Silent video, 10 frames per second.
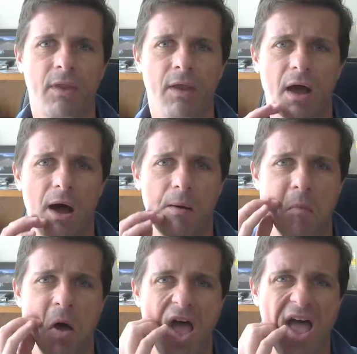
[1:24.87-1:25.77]

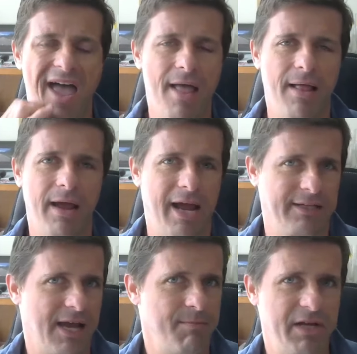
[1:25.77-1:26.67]
Um,
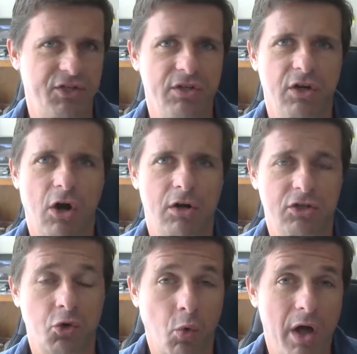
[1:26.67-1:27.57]
as I mentioned, there are
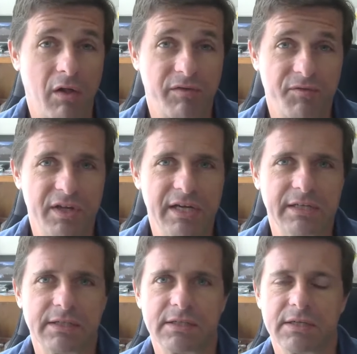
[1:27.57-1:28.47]
12 of
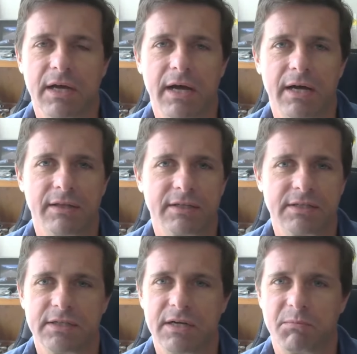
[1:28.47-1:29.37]
these. Uh, this
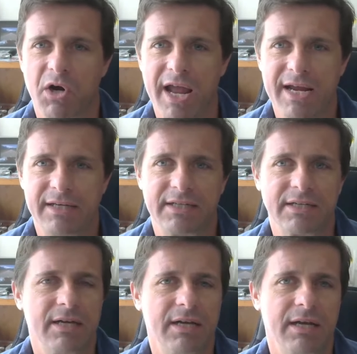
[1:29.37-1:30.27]
is number eight.
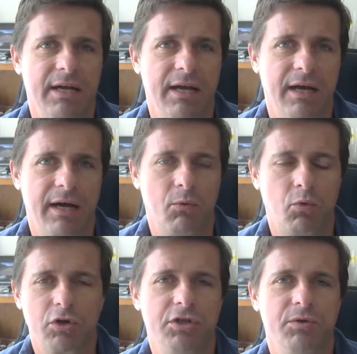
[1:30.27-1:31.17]
Uh,
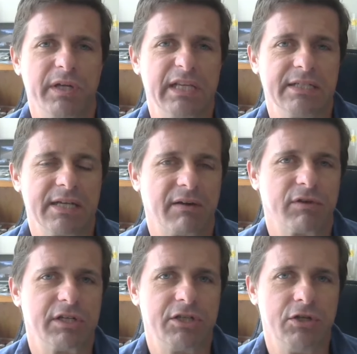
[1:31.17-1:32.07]
we're doing these
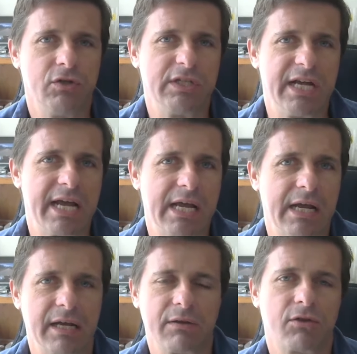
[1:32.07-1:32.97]
every Tuesday
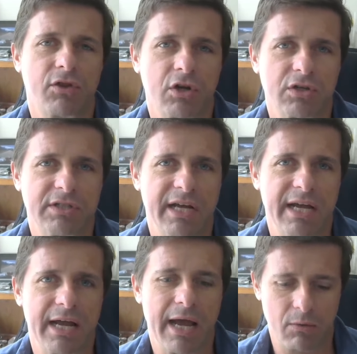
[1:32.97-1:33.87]
and
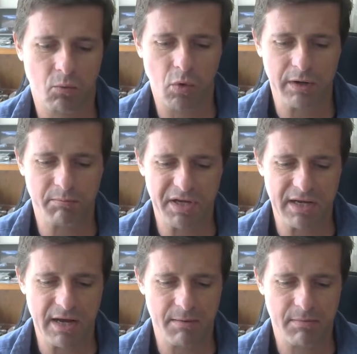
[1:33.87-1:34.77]
Thursday at 1
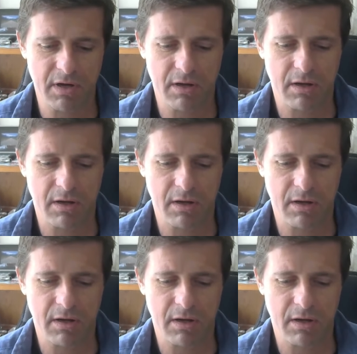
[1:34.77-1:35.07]
p.m.